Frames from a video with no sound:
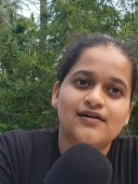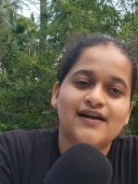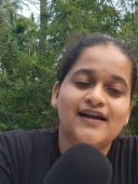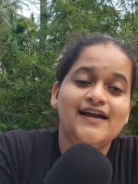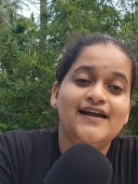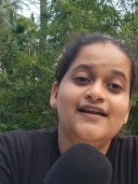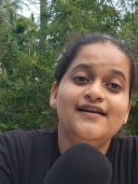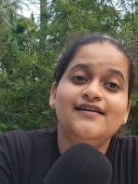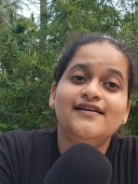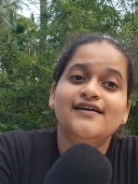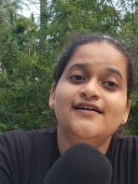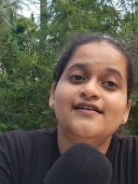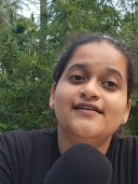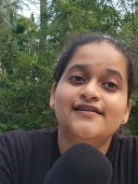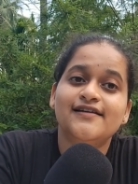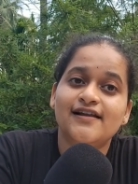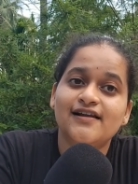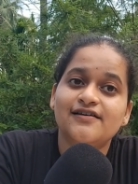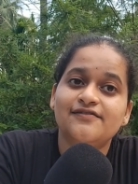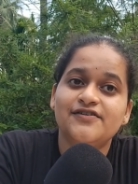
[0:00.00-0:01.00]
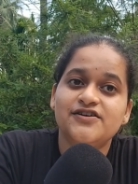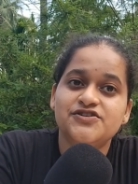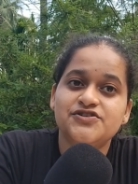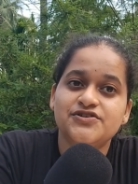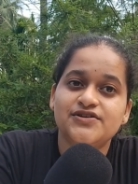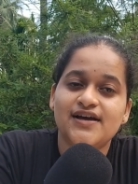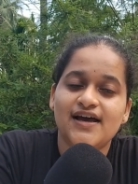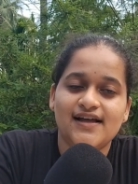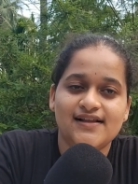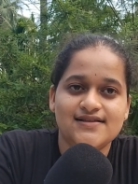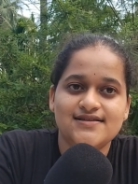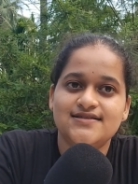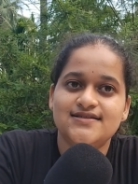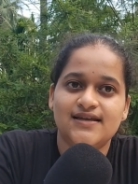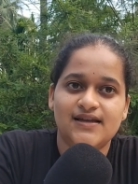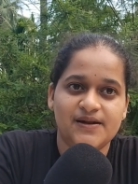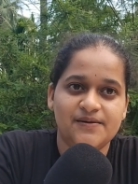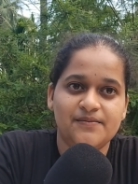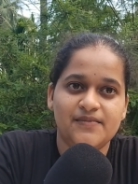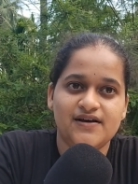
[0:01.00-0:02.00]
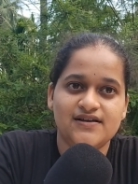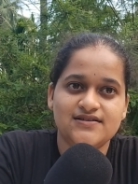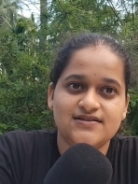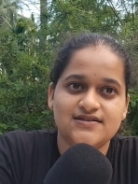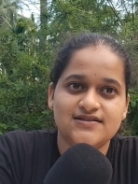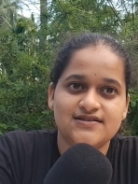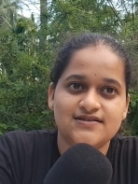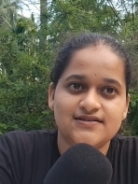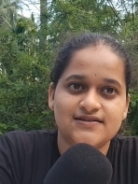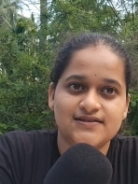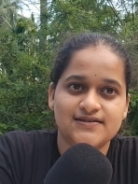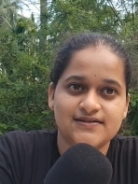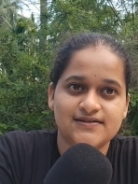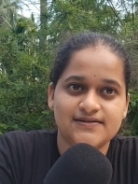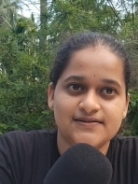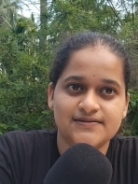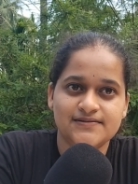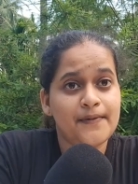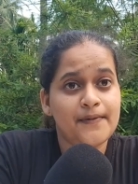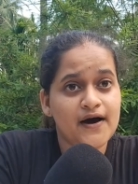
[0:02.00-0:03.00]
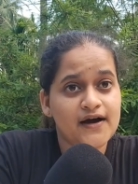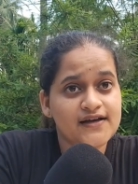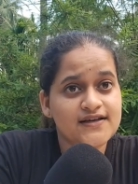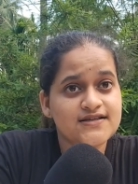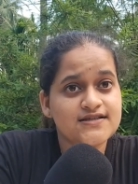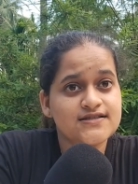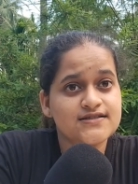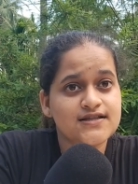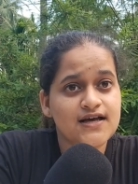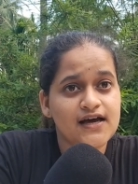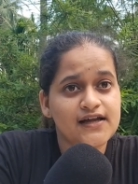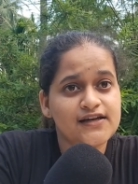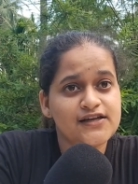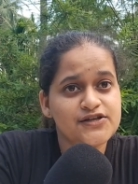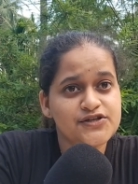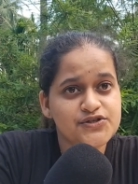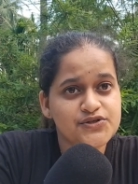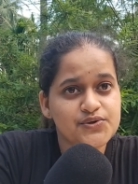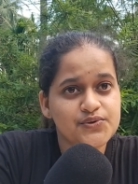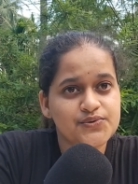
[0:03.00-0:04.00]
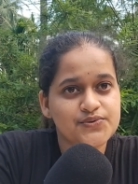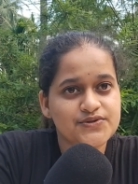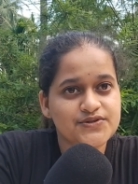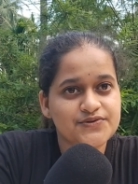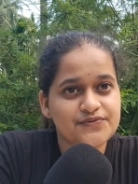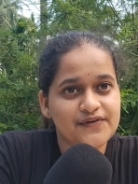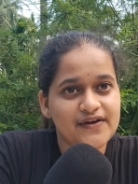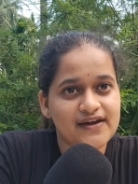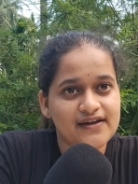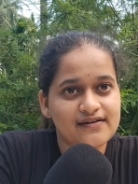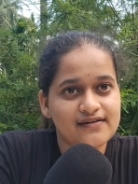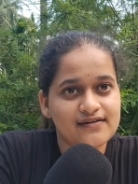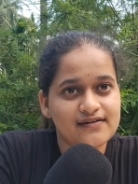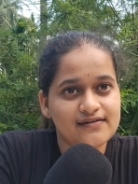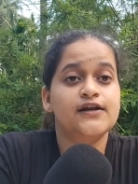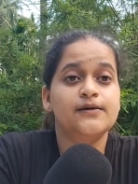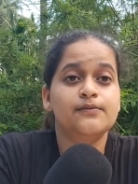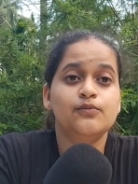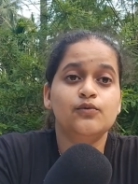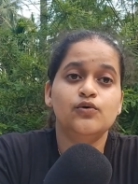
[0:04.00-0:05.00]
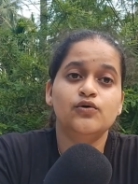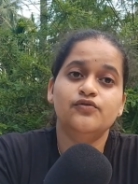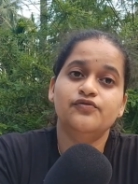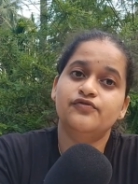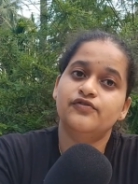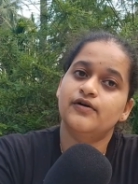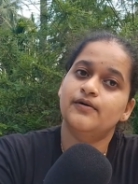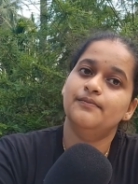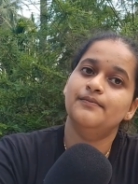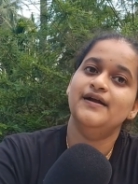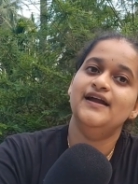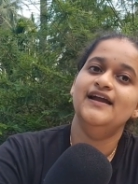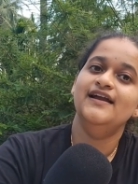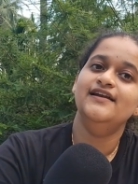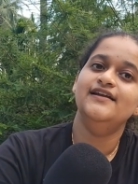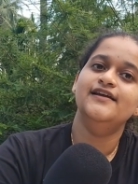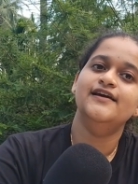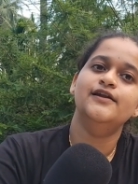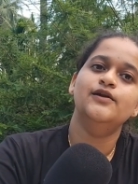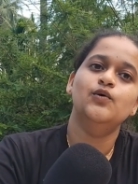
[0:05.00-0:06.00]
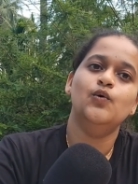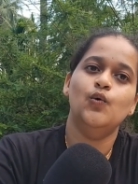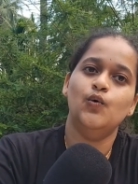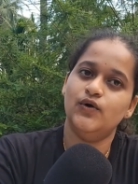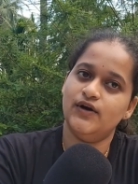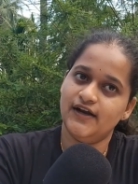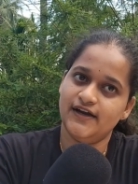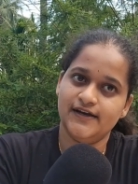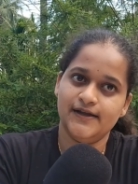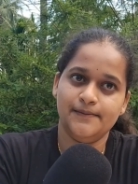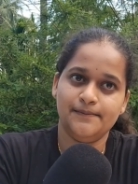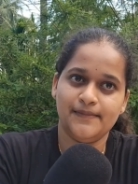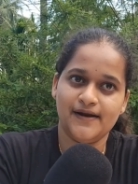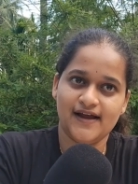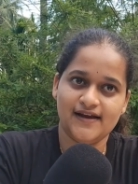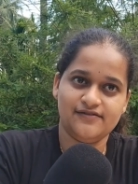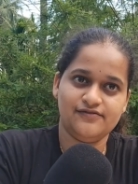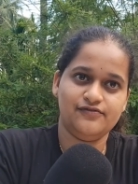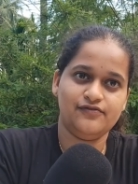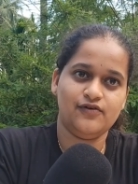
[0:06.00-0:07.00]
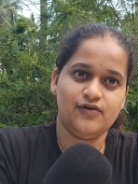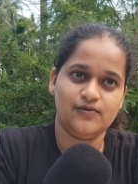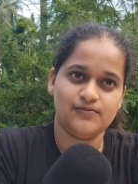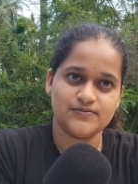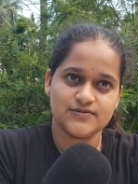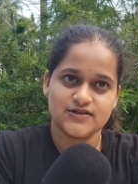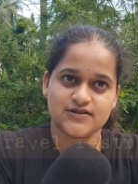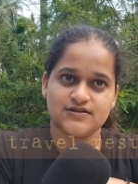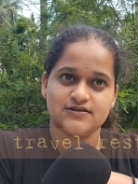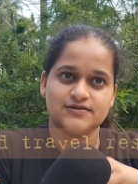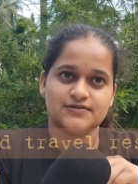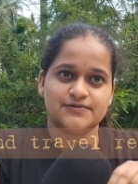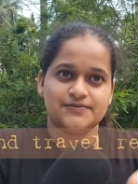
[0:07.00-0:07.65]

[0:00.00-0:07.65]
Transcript: Indian television and cinemas. Pakistani shows were removed from Indian OTT platforms.